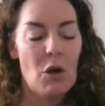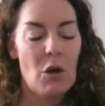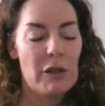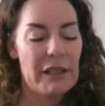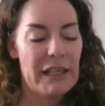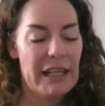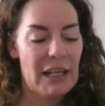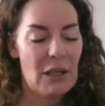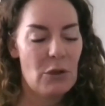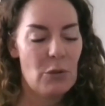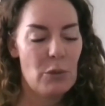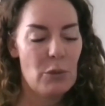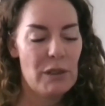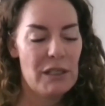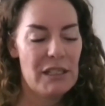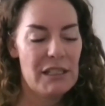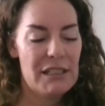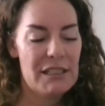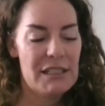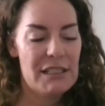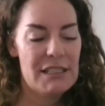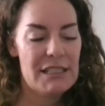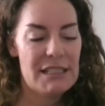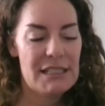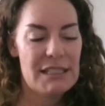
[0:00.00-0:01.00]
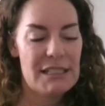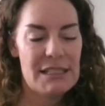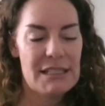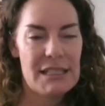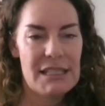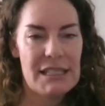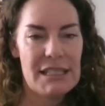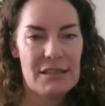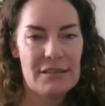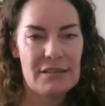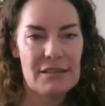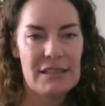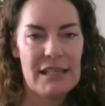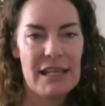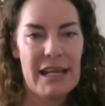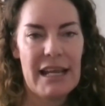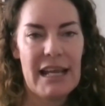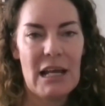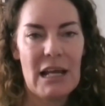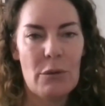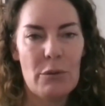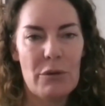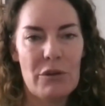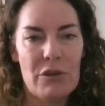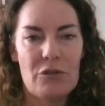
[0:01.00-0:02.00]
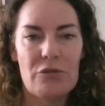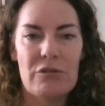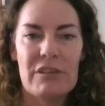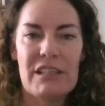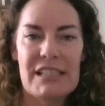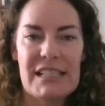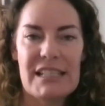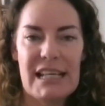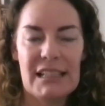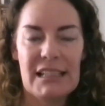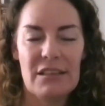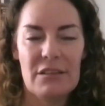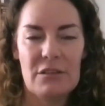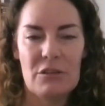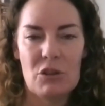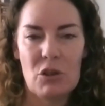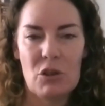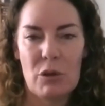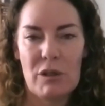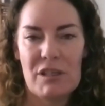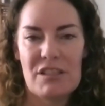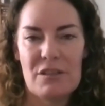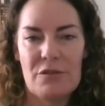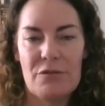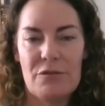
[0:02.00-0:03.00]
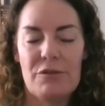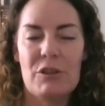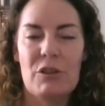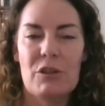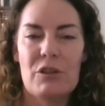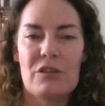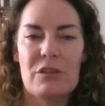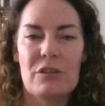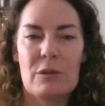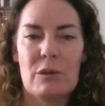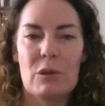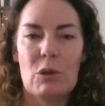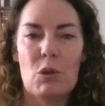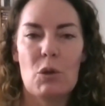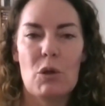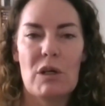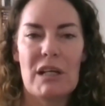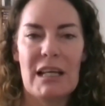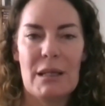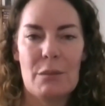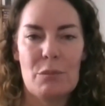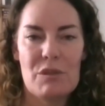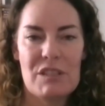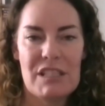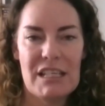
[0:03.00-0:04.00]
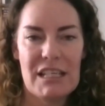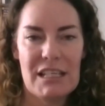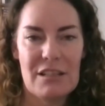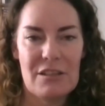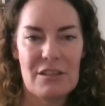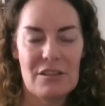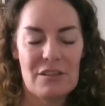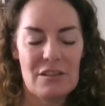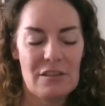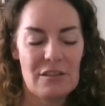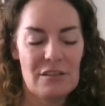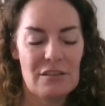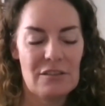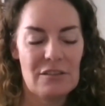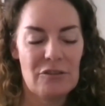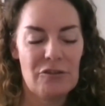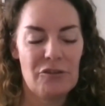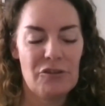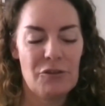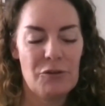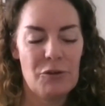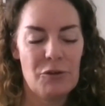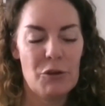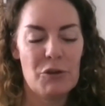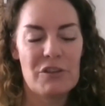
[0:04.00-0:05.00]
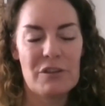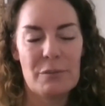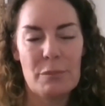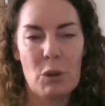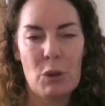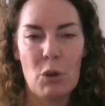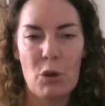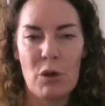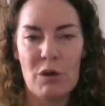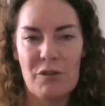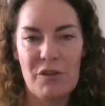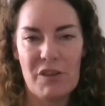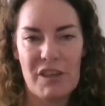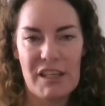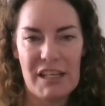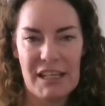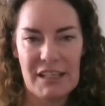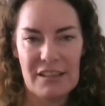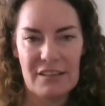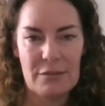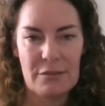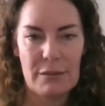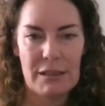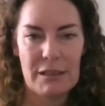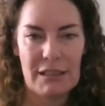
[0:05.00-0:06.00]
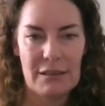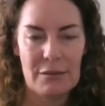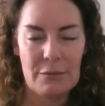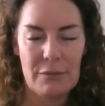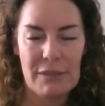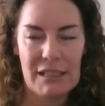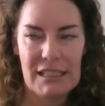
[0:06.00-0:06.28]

okay, we did this, now how are the retailers going to feel? Because it'll all come down to for support for the next one.